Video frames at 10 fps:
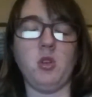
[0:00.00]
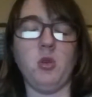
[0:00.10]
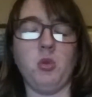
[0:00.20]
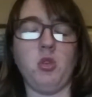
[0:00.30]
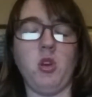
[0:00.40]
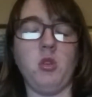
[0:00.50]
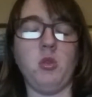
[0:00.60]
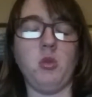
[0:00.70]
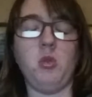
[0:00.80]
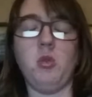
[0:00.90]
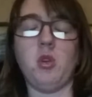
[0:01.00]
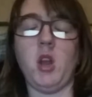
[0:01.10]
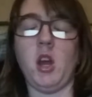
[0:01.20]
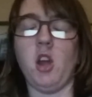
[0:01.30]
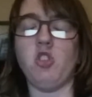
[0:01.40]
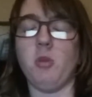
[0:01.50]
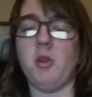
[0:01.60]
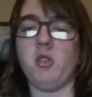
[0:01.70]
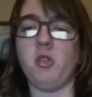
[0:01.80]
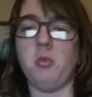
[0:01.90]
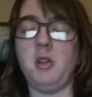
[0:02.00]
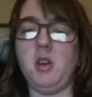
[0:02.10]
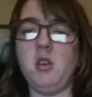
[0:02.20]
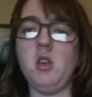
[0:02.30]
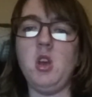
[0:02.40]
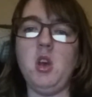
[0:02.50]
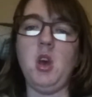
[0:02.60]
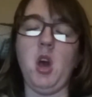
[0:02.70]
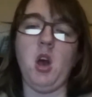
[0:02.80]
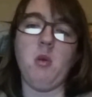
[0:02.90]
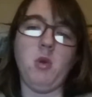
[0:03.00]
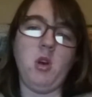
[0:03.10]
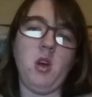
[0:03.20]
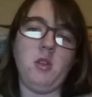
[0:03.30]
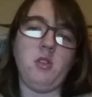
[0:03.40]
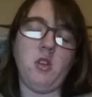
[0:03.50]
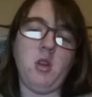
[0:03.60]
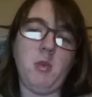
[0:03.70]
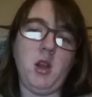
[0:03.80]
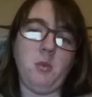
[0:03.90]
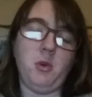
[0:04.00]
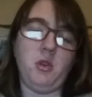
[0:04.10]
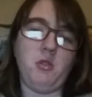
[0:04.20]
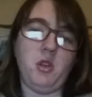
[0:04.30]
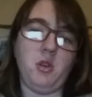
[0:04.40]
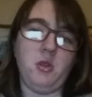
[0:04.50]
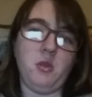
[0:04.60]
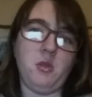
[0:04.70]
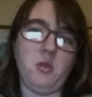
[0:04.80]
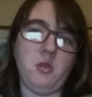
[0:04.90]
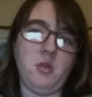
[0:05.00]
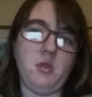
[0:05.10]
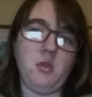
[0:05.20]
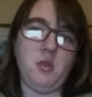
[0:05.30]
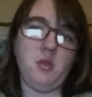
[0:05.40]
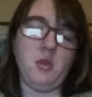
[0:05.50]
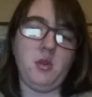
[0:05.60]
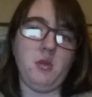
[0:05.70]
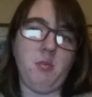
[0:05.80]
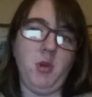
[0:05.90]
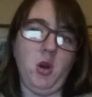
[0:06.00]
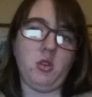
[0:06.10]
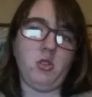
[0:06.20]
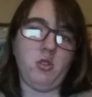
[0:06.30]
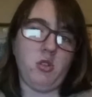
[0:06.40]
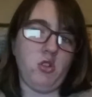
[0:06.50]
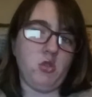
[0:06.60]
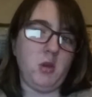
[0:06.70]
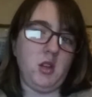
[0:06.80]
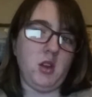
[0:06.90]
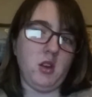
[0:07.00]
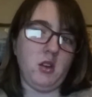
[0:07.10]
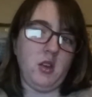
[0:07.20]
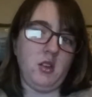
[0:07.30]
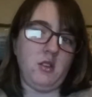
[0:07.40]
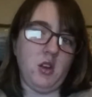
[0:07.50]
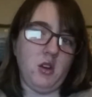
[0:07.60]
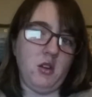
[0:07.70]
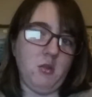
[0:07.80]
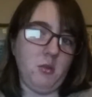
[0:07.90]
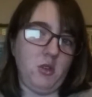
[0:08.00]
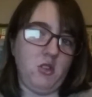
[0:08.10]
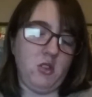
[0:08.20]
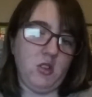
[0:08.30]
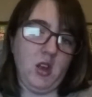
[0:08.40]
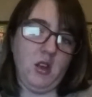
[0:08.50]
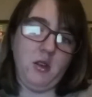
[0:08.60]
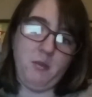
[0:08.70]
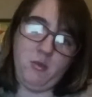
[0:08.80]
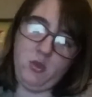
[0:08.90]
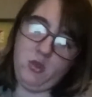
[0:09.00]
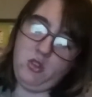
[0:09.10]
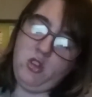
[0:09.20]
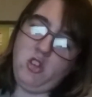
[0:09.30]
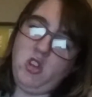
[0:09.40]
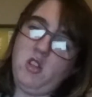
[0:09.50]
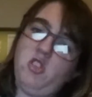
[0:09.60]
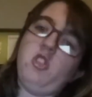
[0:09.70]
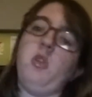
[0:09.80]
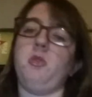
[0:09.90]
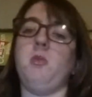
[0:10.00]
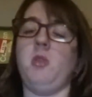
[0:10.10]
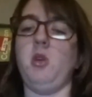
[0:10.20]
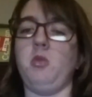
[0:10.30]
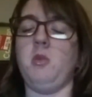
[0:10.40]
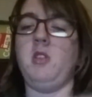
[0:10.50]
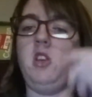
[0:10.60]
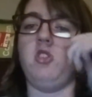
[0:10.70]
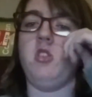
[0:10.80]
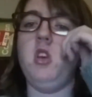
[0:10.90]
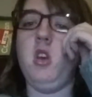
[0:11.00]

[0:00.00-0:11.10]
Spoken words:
Also, you can get a job in social media. And no matter what you do, blogs, social media, SEO, which is search engine optimization,